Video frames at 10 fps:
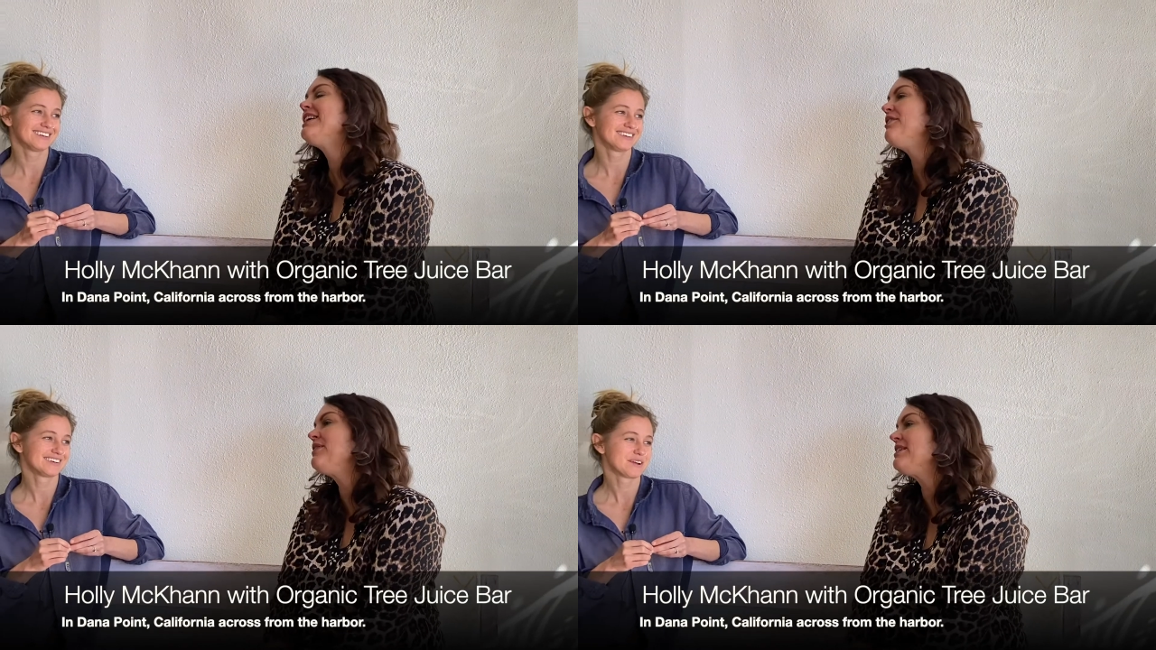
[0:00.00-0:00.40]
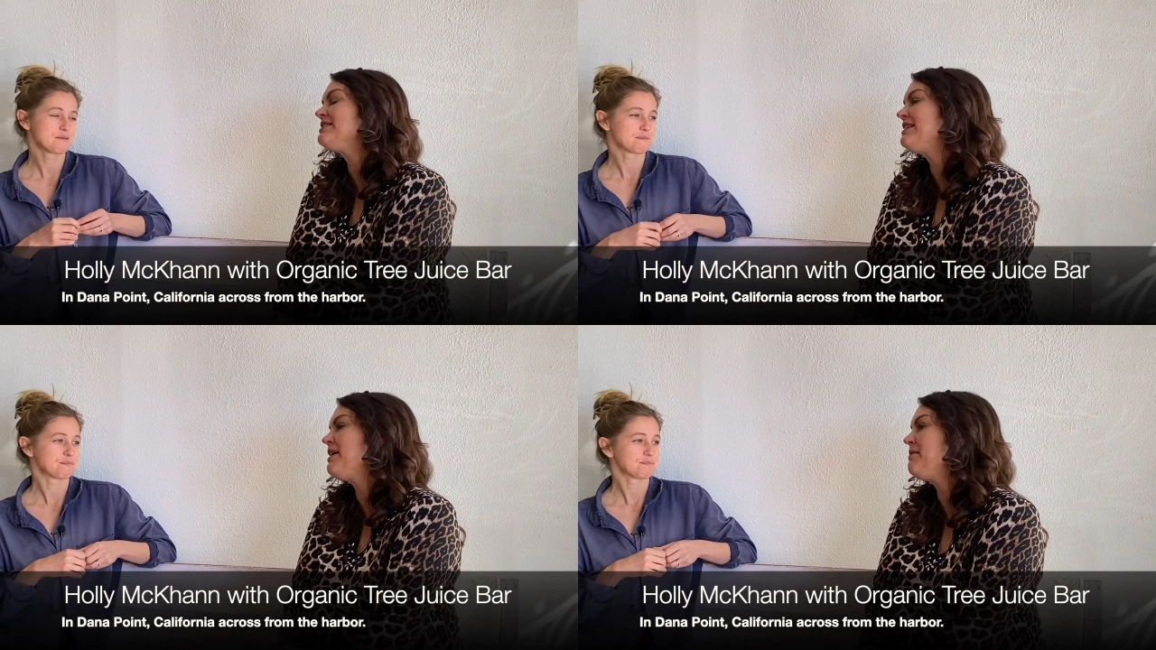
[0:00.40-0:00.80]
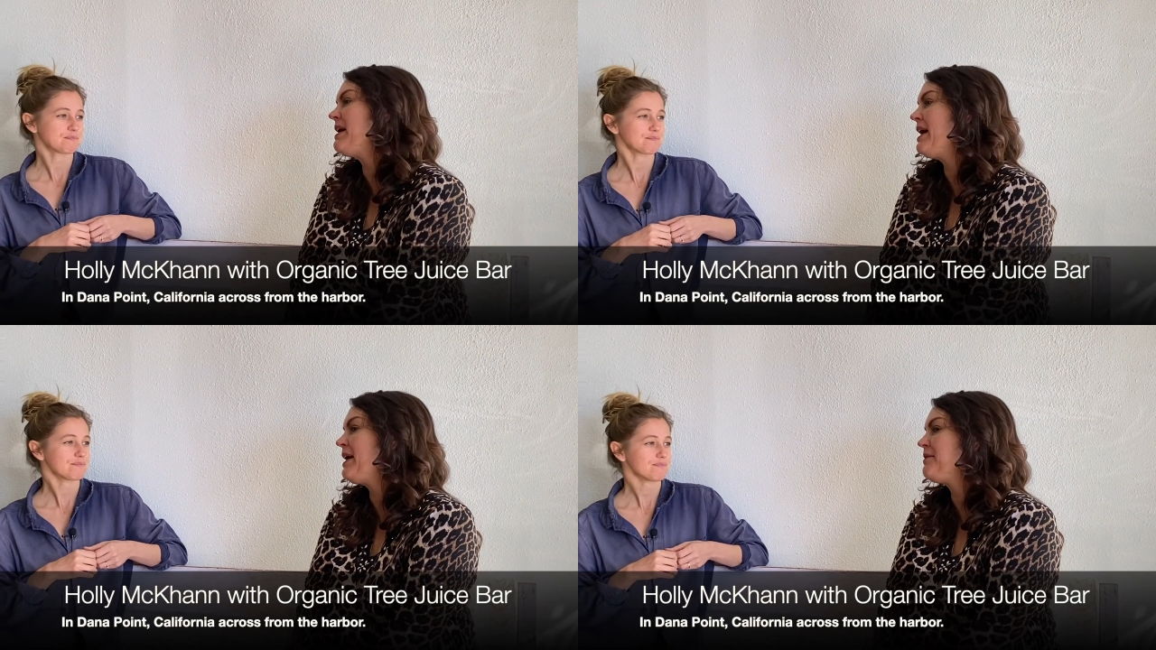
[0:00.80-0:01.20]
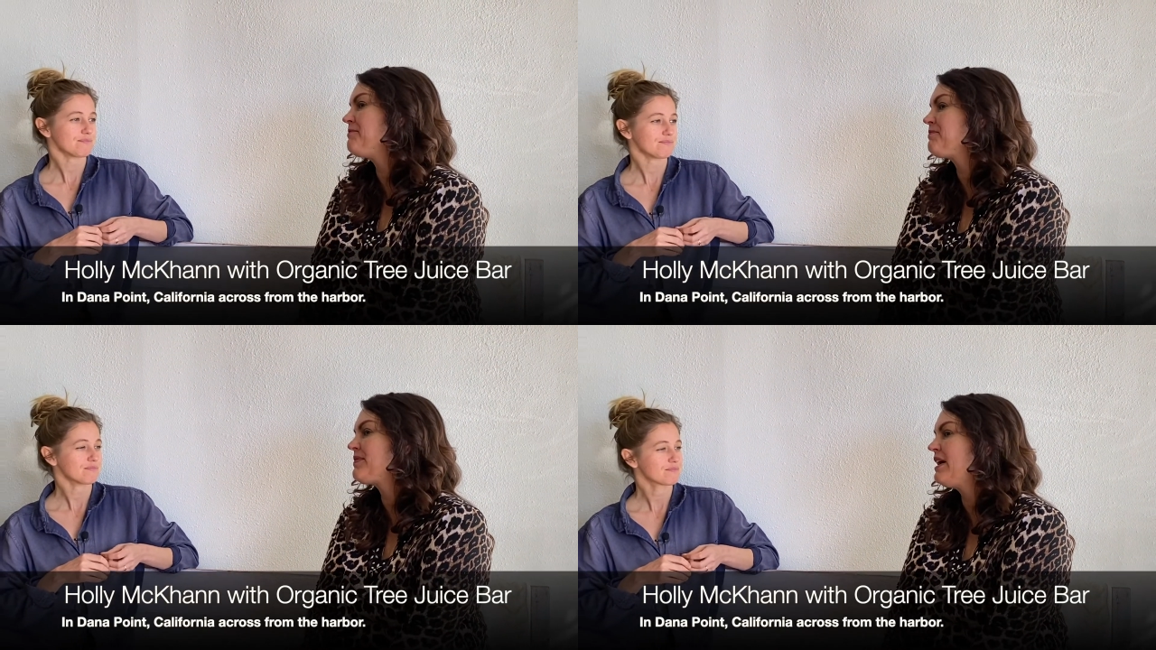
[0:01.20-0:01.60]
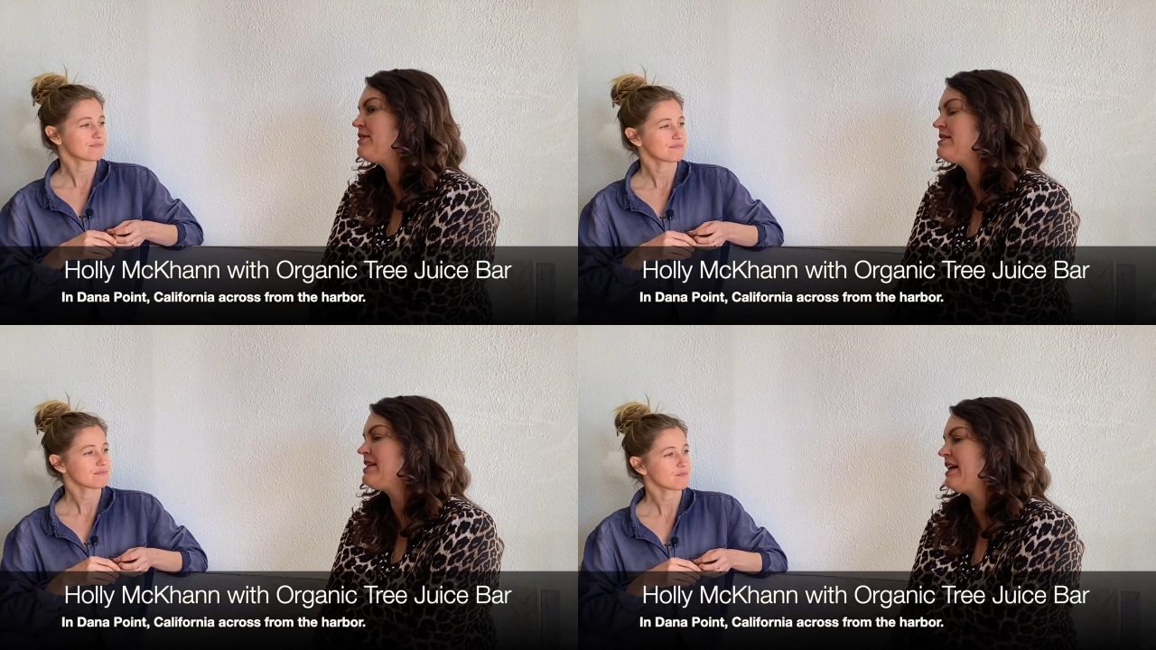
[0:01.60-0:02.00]
Speaker 1: what are some um, I would
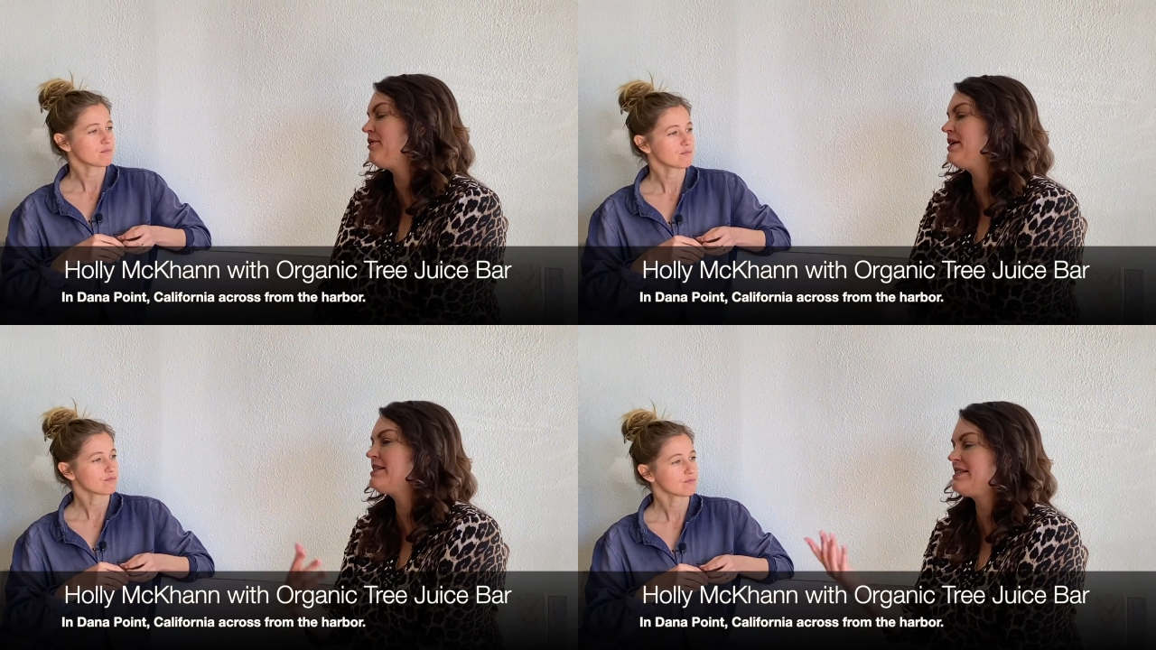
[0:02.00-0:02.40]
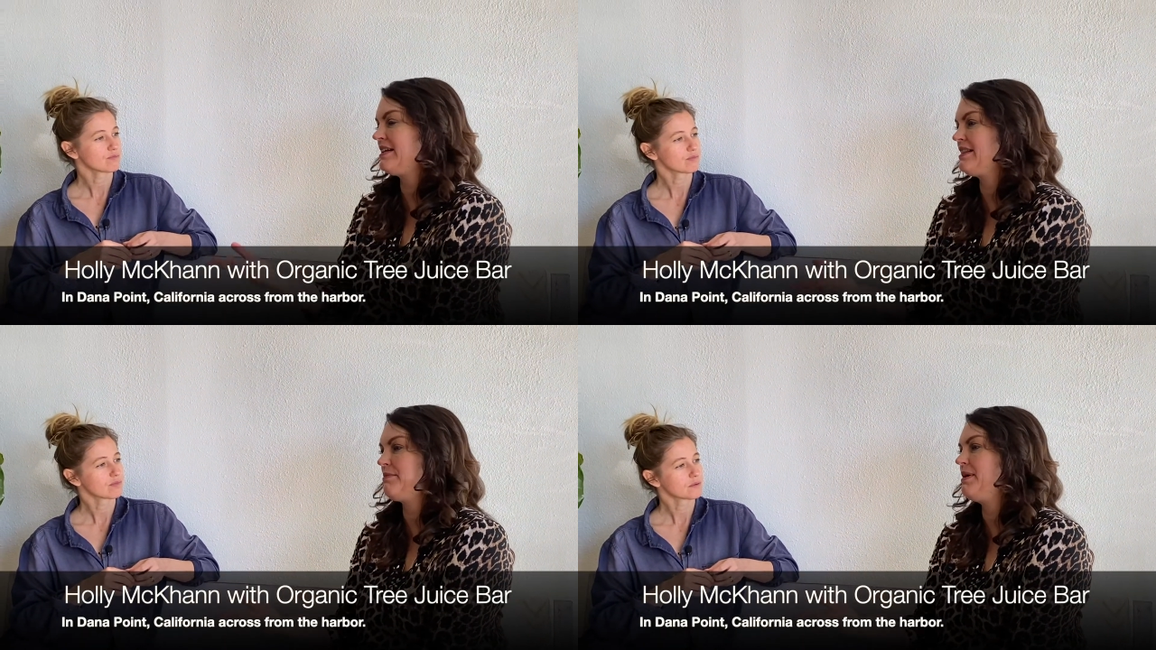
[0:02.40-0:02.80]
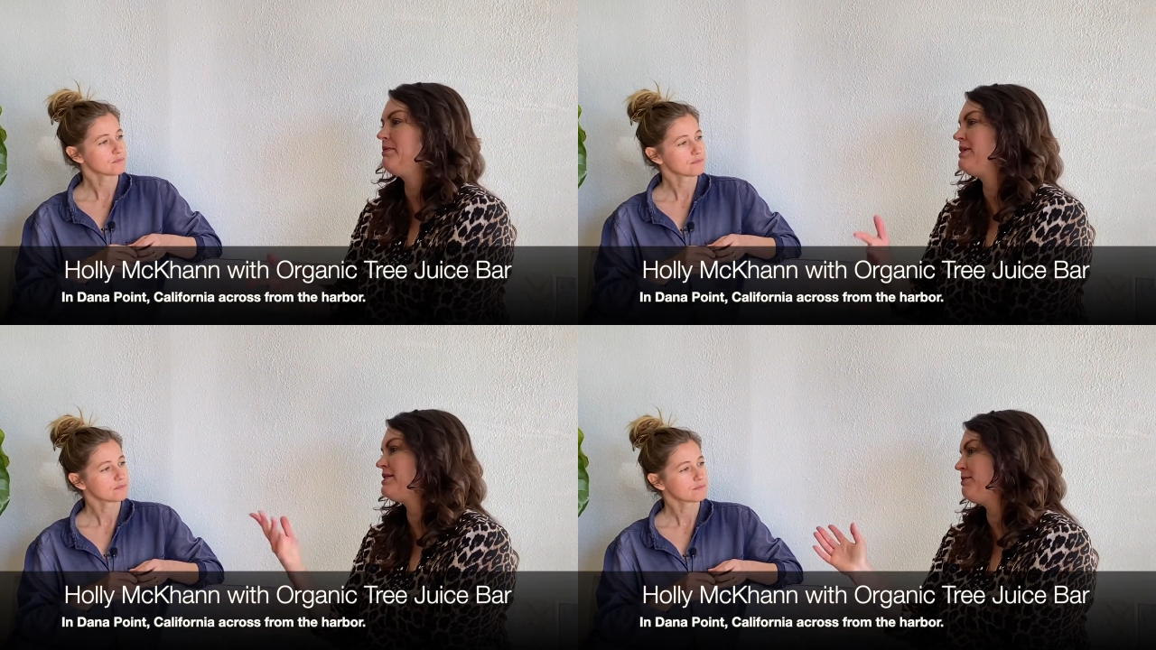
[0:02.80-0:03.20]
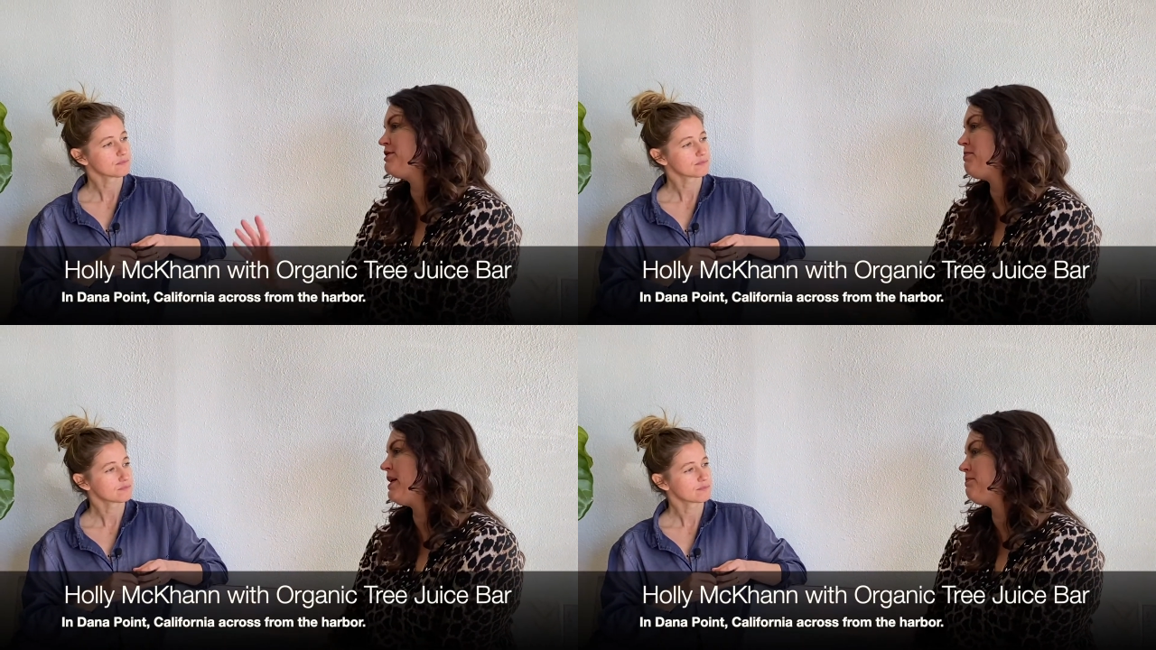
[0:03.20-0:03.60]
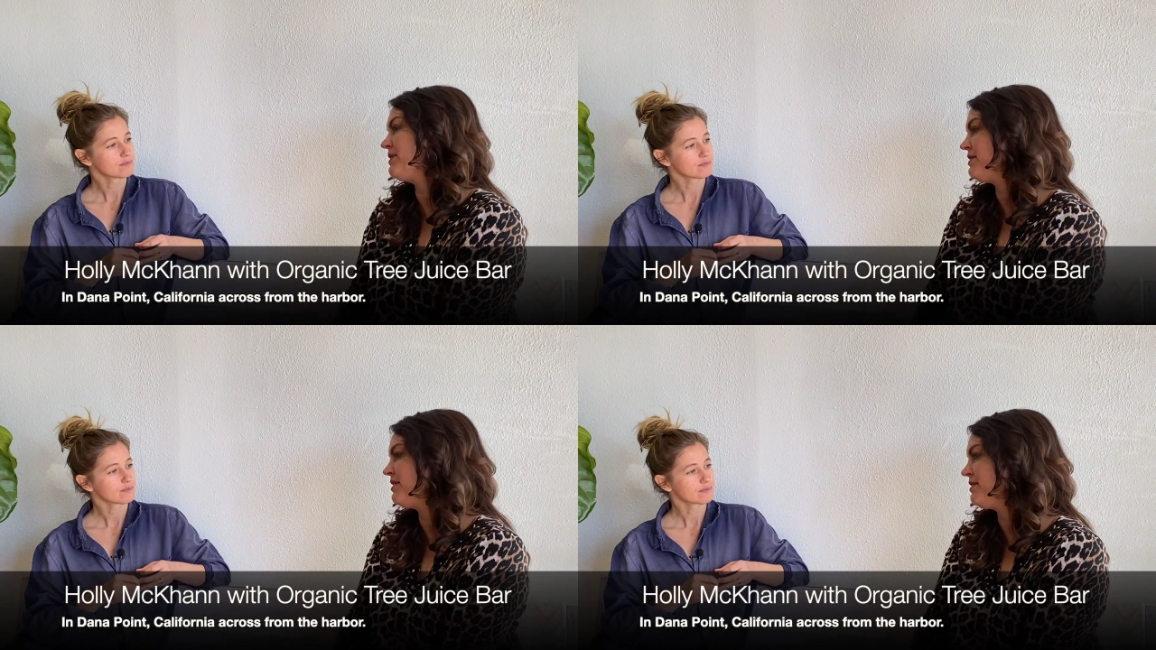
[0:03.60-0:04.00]
say, what is like the public's most popular